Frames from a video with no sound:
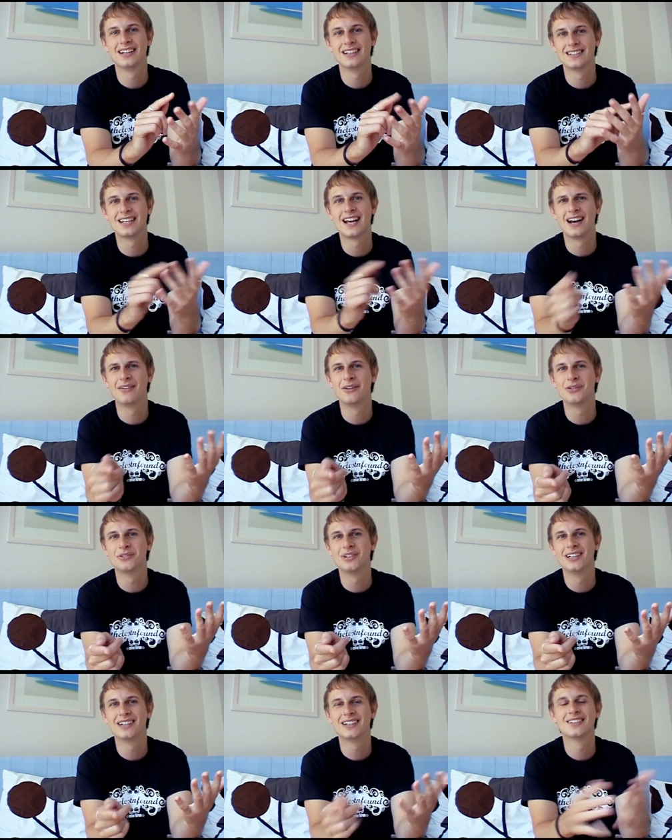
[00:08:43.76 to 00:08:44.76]
Is that how it
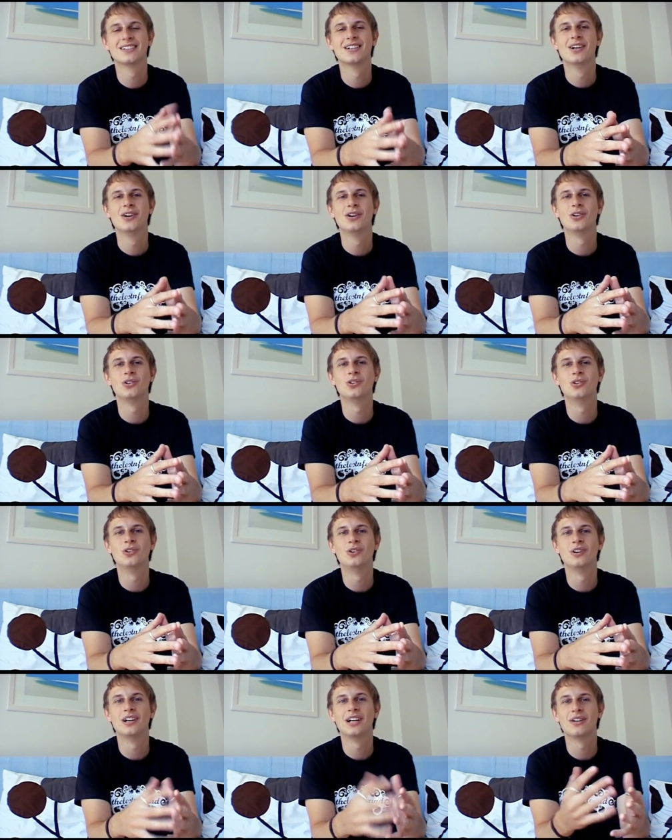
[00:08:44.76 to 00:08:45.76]
works?
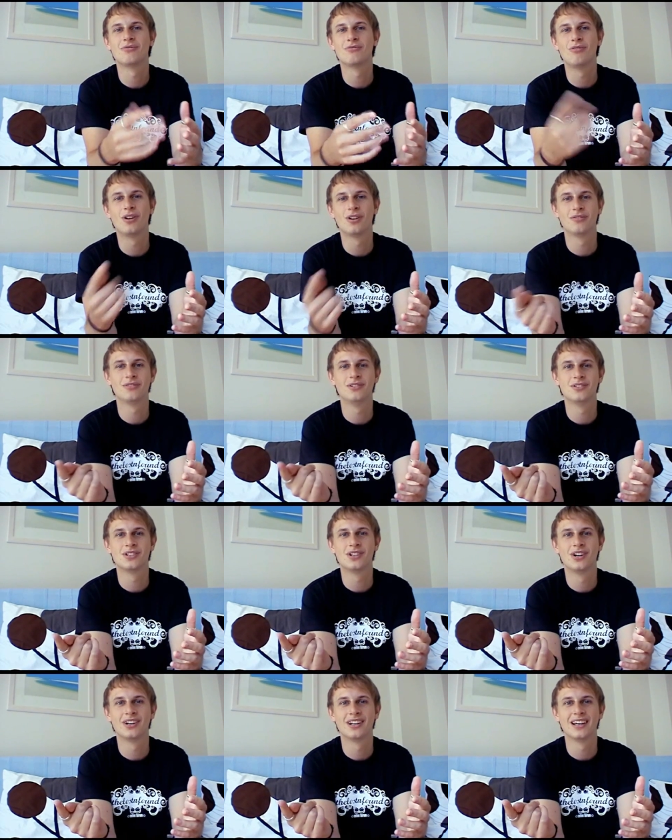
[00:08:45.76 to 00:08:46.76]
Or if one of you's
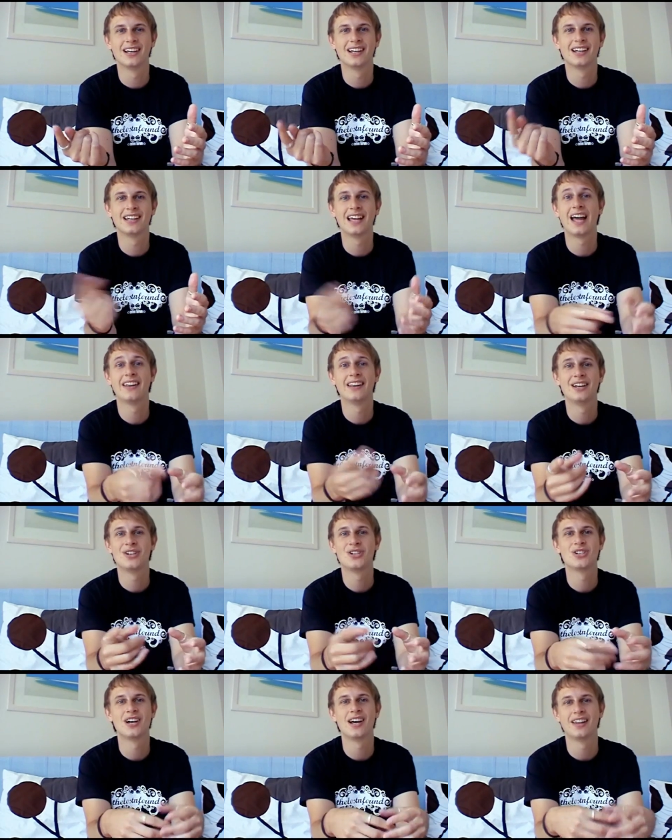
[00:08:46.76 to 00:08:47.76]
got it, can they
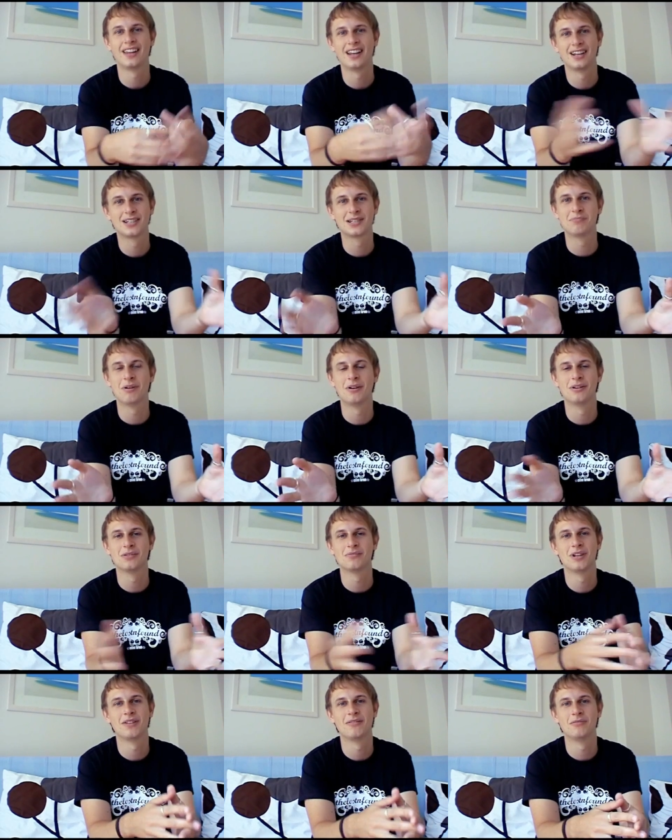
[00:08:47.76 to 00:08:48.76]
share that
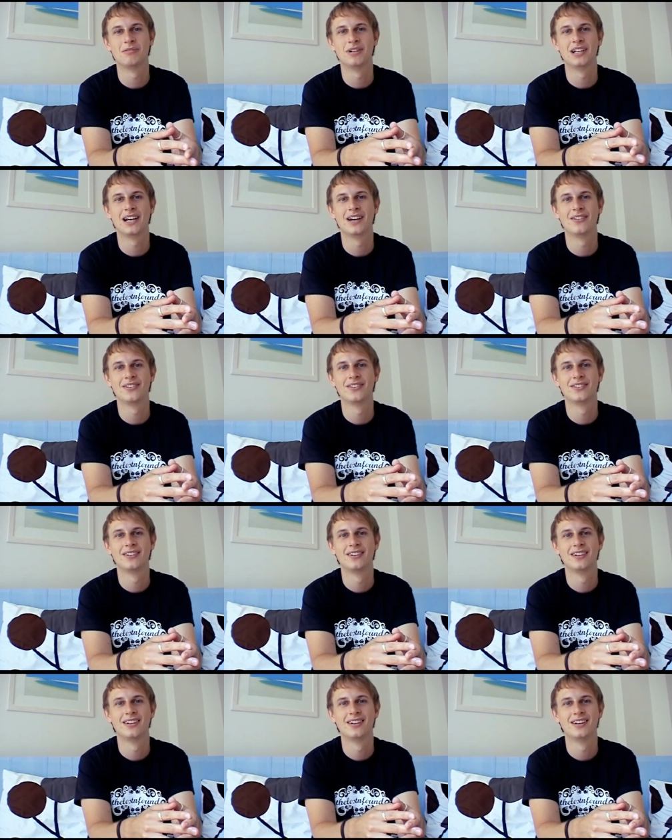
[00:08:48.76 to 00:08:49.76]
experience with everybody else?
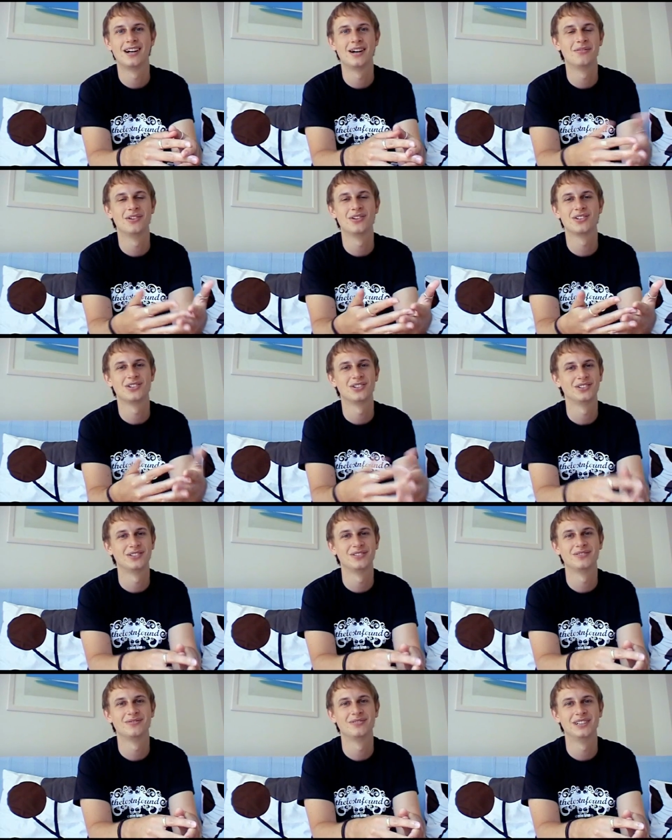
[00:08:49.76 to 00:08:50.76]
I'm not sure.
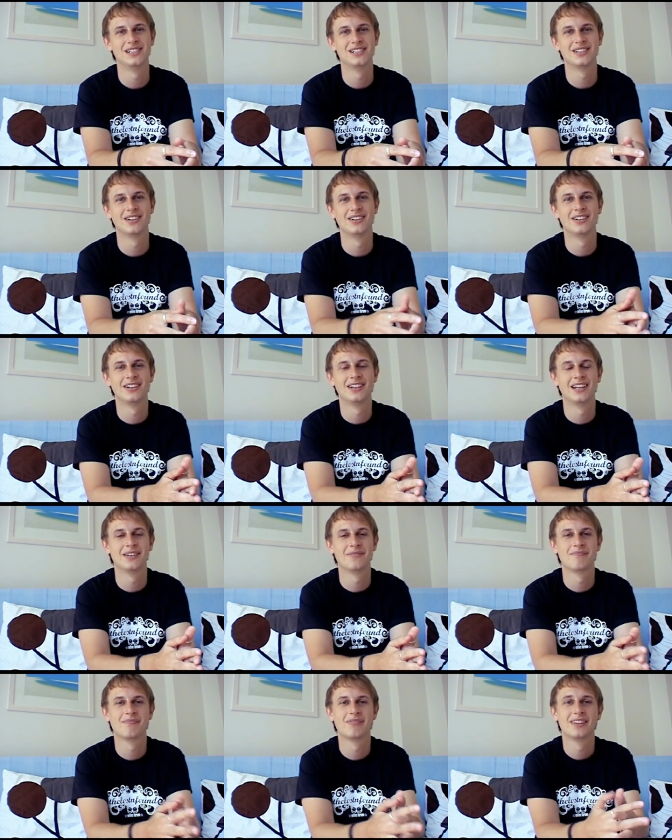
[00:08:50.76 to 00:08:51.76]
We just don't know yet.
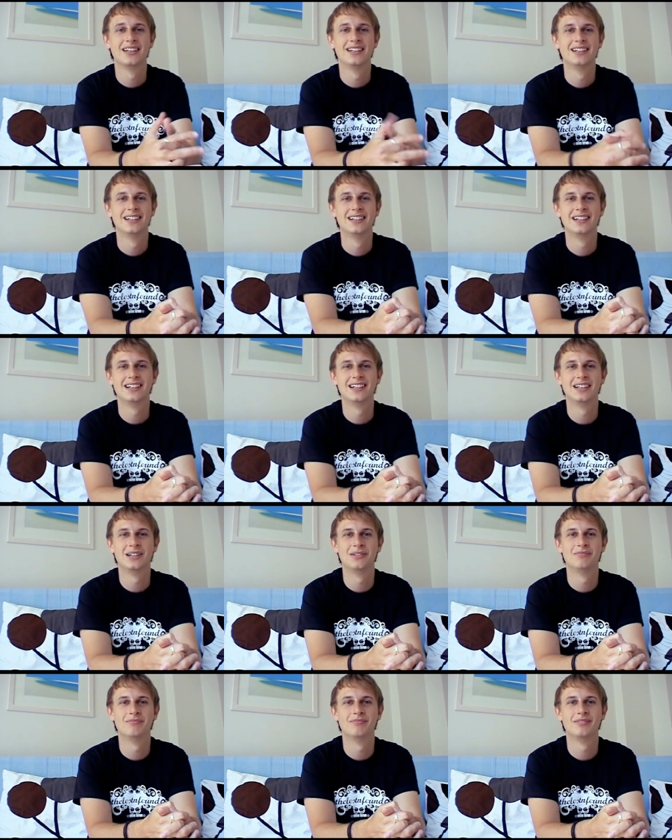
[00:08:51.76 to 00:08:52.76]

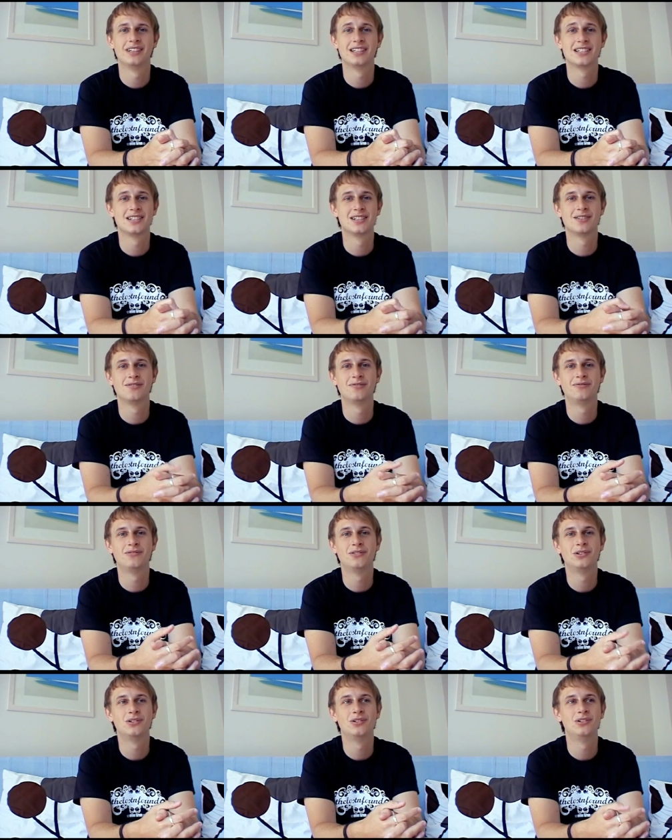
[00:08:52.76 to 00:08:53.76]
This is the
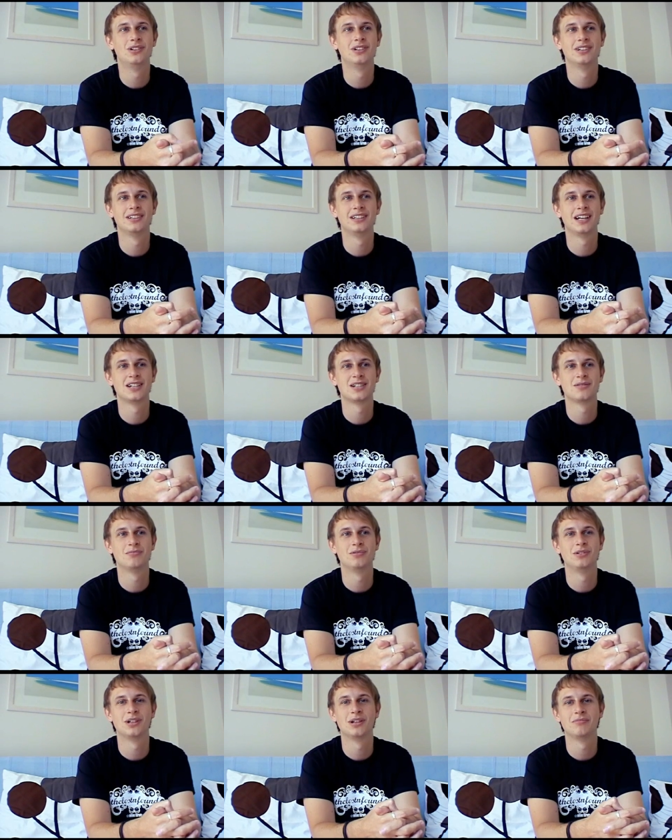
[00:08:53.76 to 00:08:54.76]
fall
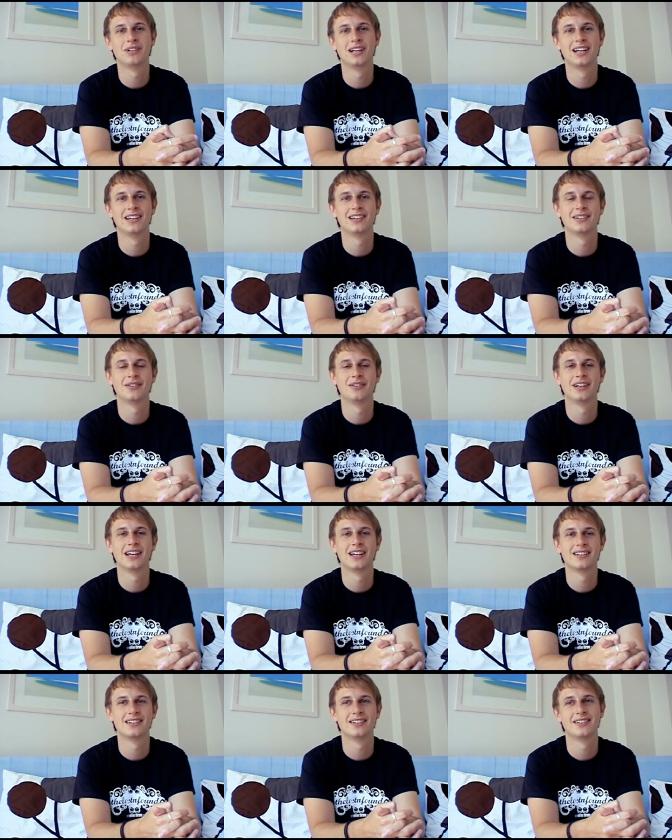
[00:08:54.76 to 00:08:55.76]
dashboard update, so I'm
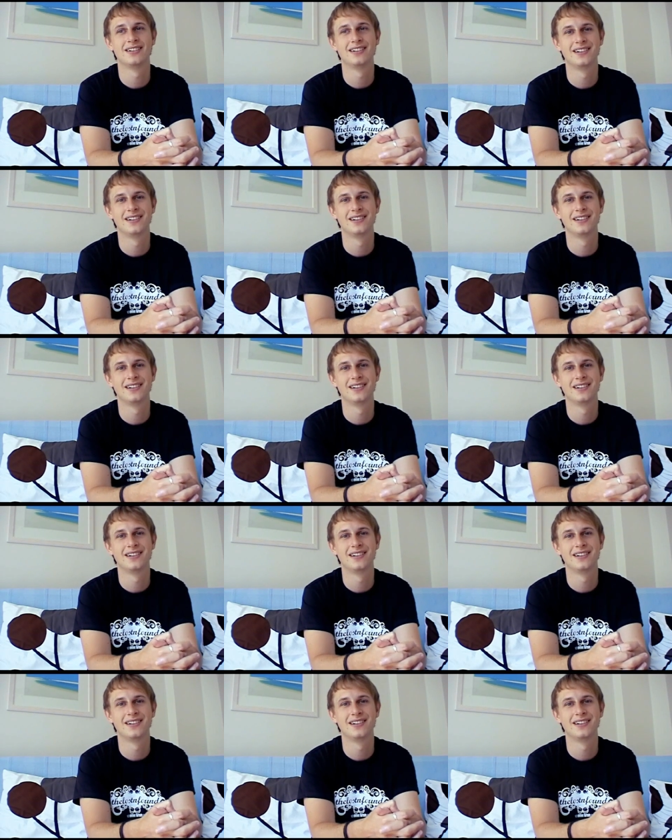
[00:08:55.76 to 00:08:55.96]
guessing